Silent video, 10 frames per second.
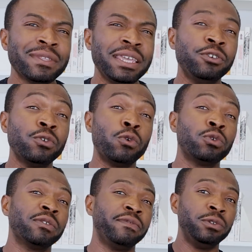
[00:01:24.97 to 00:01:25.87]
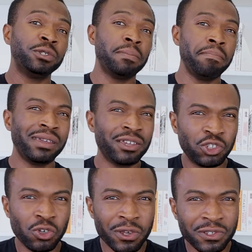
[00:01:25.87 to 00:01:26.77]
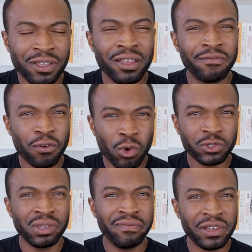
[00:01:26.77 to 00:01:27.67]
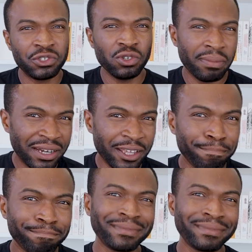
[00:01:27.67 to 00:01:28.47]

in order for you to then make a choice for what to invest your money in.